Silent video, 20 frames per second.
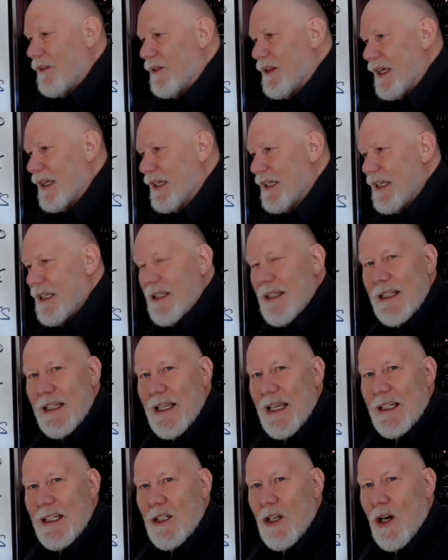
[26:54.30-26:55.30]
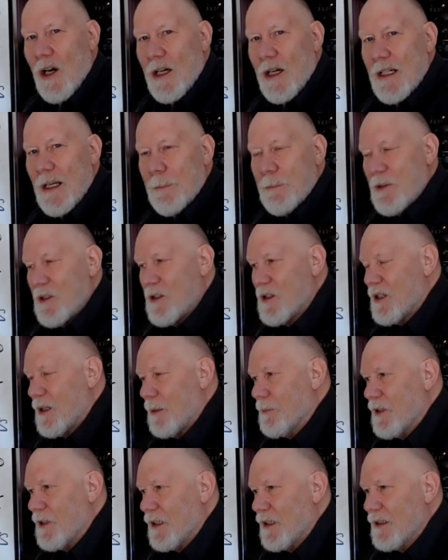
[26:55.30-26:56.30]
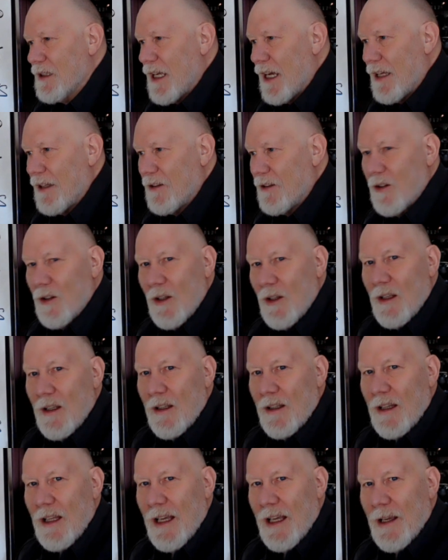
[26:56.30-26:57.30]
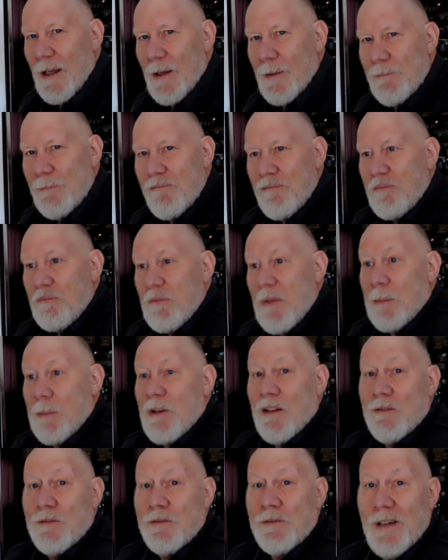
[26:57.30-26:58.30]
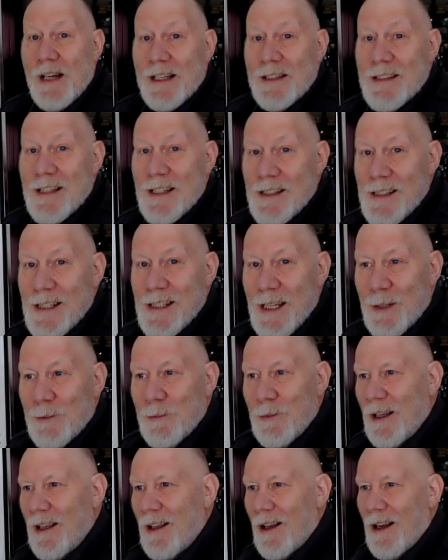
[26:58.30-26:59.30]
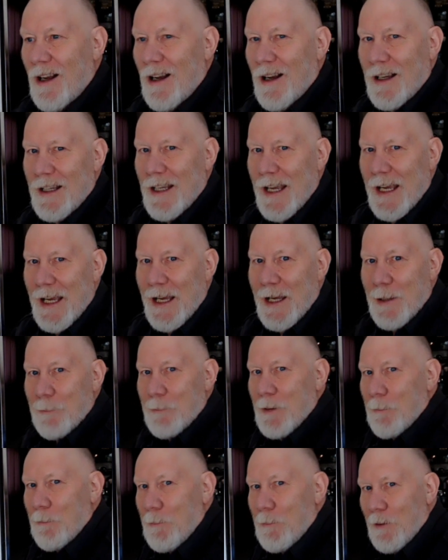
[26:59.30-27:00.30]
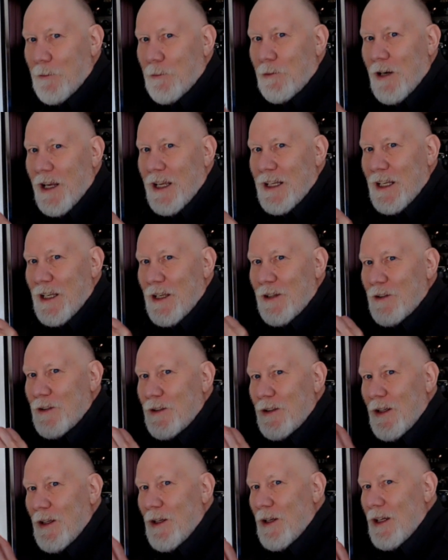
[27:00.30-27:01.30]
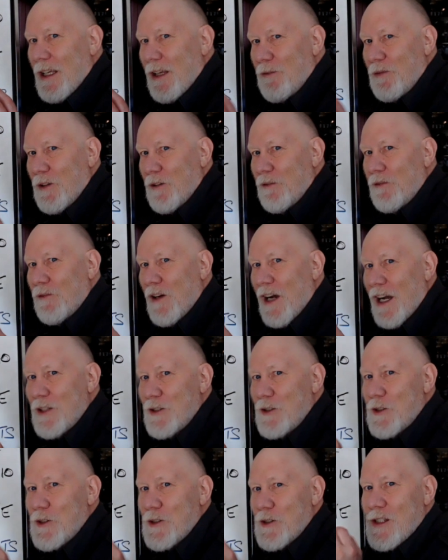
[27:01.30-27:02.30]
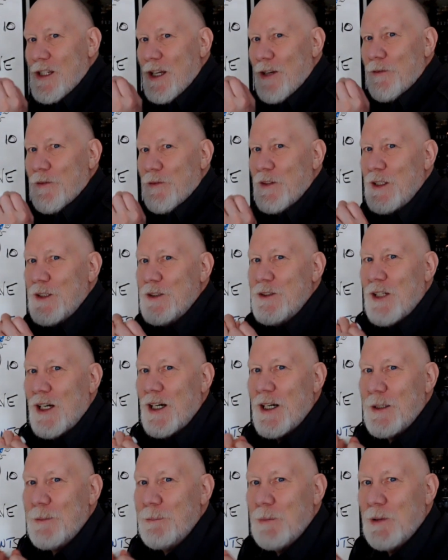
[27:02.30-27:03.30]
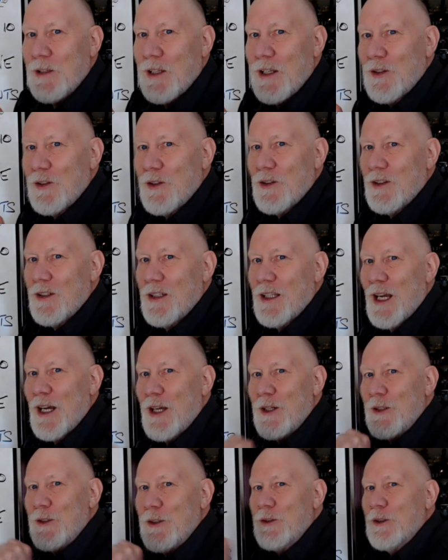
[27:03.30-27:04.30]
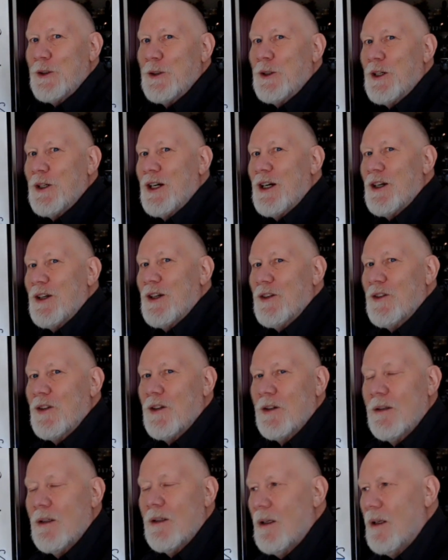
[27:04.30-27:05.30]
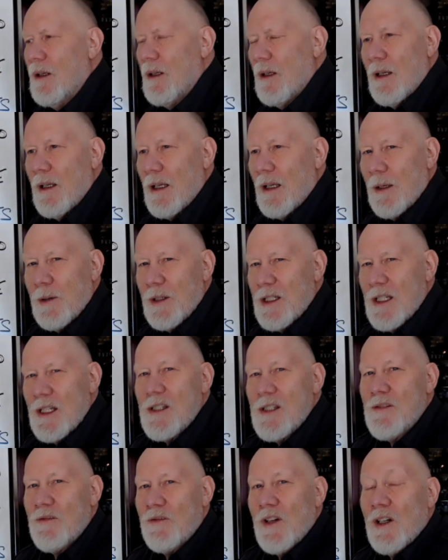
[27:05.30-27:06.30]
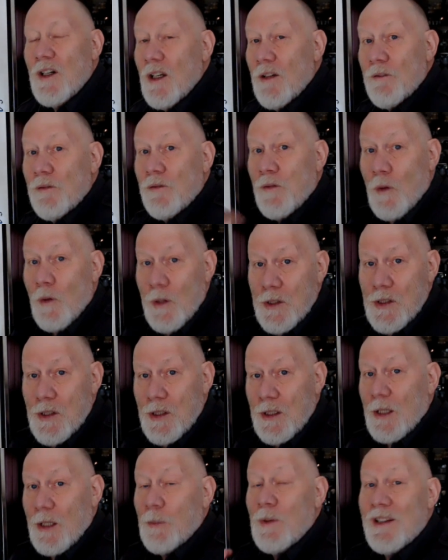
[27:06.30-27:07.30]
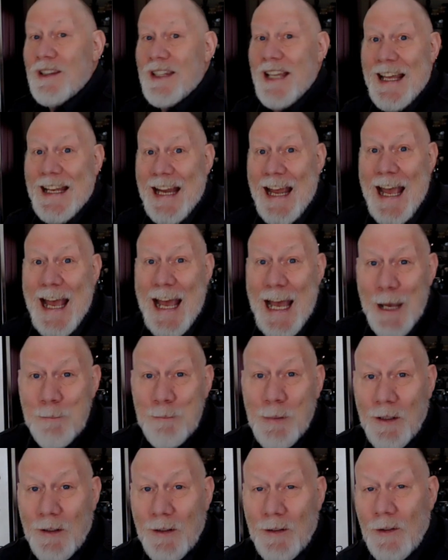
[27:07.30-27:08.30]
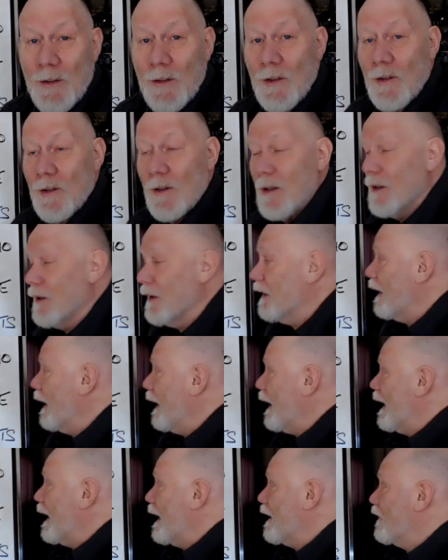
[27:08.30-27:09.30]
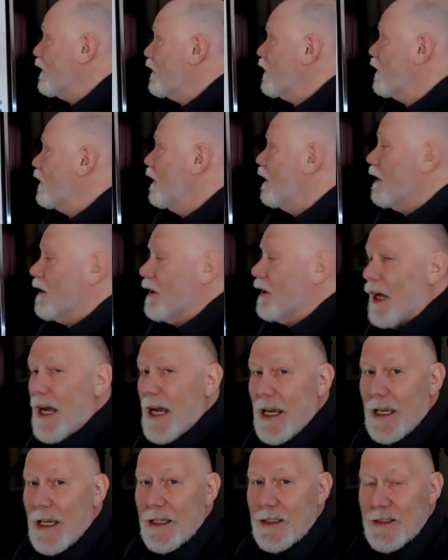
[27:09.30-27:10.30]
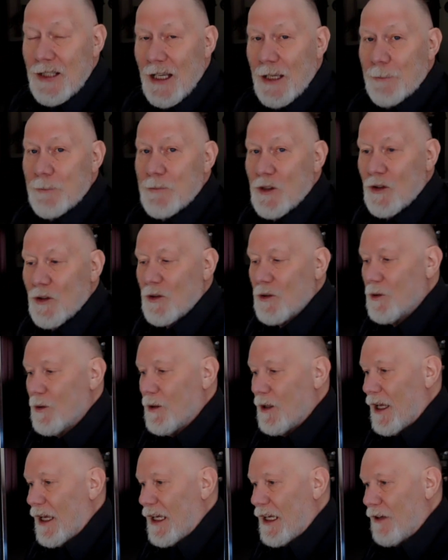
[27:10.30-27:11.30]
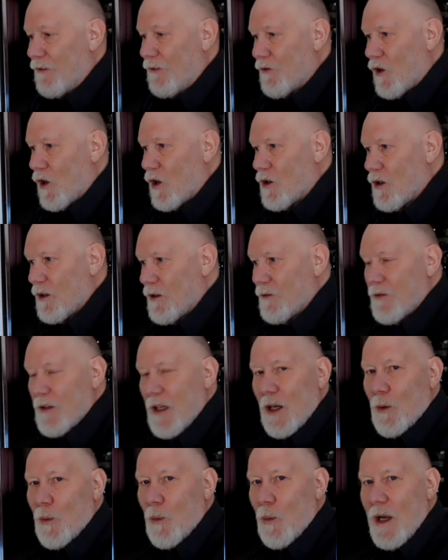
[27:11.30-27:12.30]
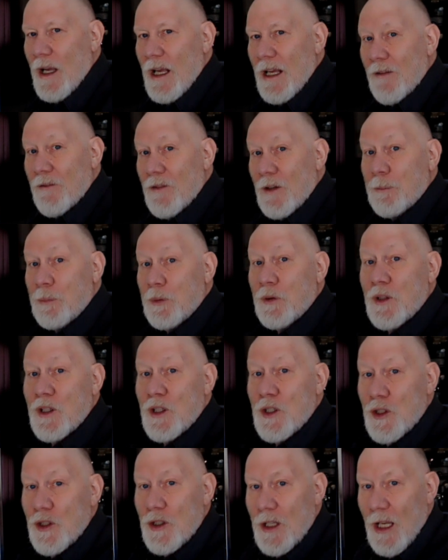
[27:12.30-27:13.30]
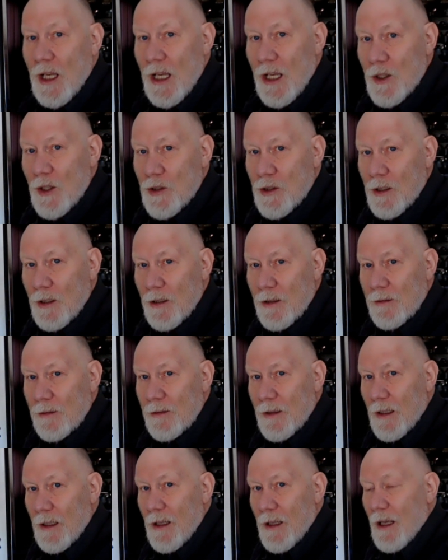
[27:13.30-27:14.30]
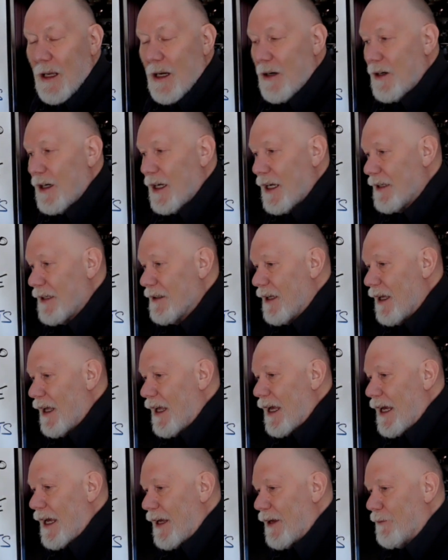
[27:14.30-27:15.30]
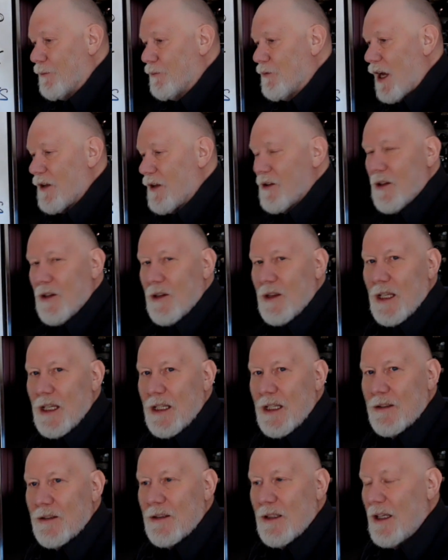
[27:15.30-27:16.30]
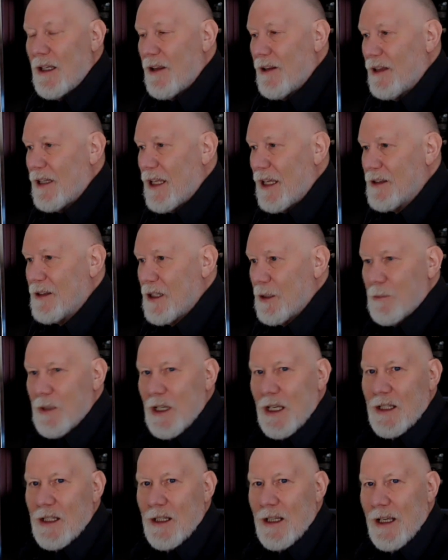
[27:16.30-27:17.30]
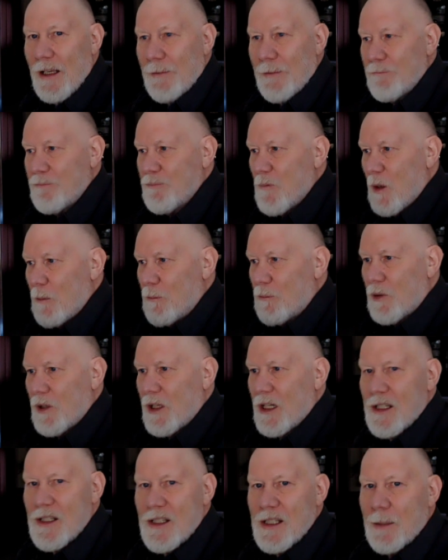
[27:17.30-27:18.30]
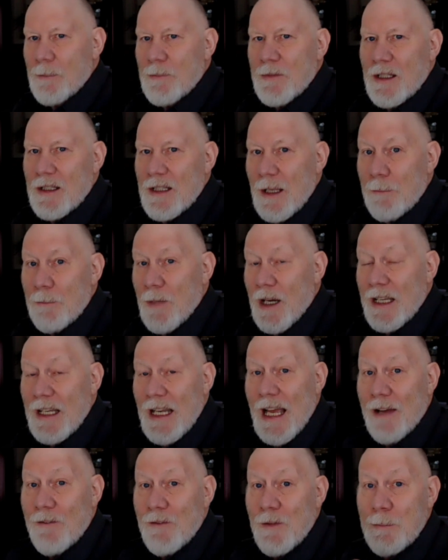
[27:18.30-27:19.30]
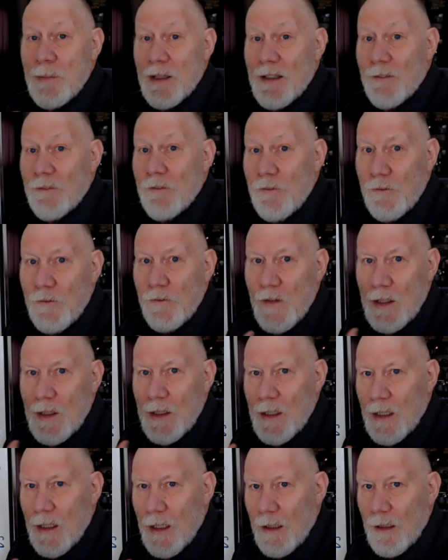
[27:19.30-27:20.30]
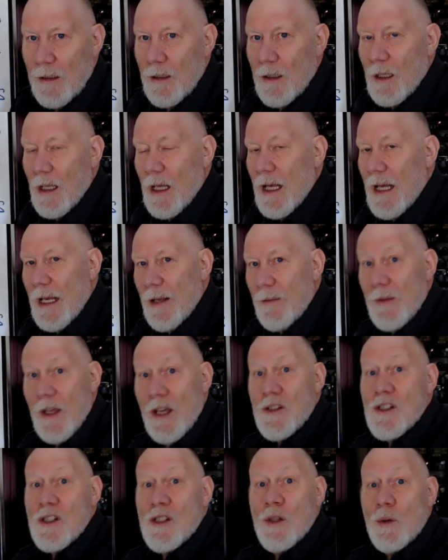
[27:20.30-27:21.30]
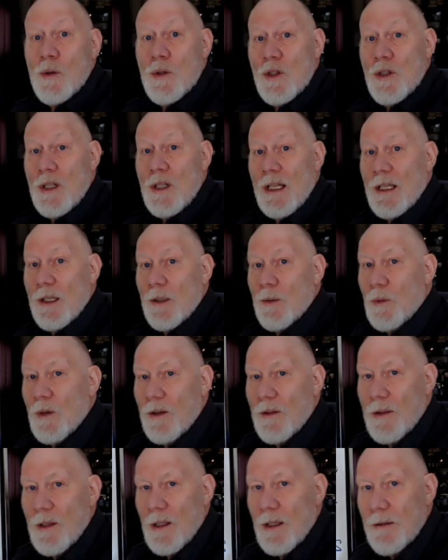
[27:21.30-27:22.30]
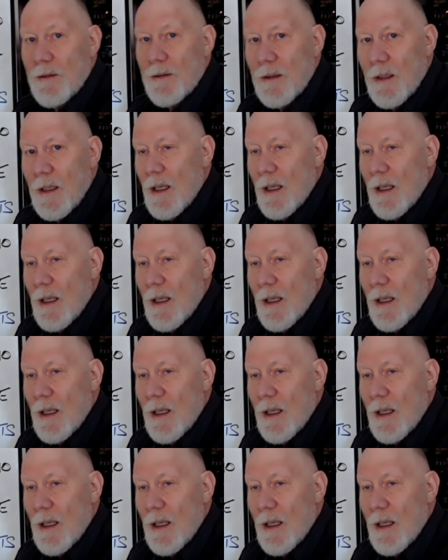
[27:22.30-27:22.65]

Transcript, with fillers: They get caught up in something that um, maybe a friend had said, "Oh yeah, but be ready if you find yourself in a dark place in the outer doors." And uh, it's very unfortunate when that happens. And I attempt to evolve a way of appreciation, all right, uh, rather than let them eh, um, bring something that might have a bit of fear uh, associated with it.